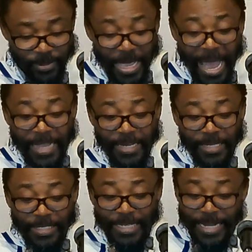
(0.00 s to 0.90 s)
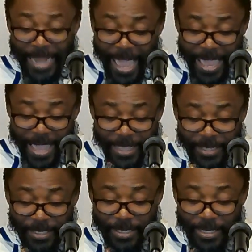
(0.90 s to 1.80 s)
And the
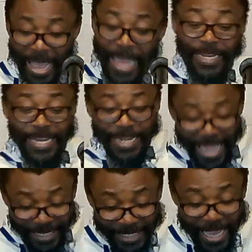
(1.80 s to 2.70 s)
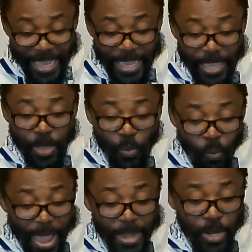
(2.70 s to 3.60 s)
naysay
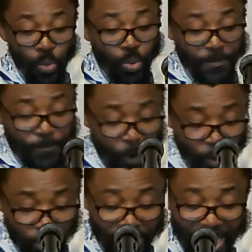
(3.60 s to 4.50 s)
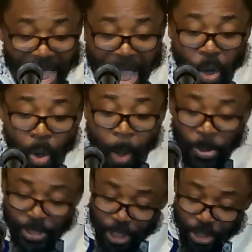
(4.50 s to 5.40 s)
when we vote our
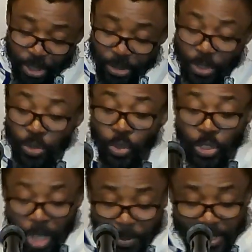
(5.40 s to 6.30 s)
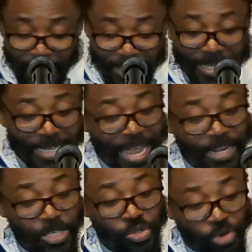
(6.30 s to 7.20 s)
opposition to something
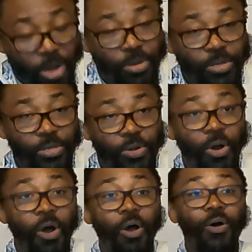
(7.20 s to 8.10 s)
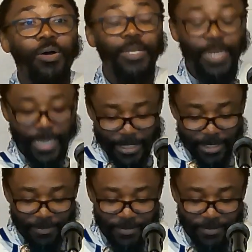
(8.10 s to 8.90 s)
that is wrong or negative.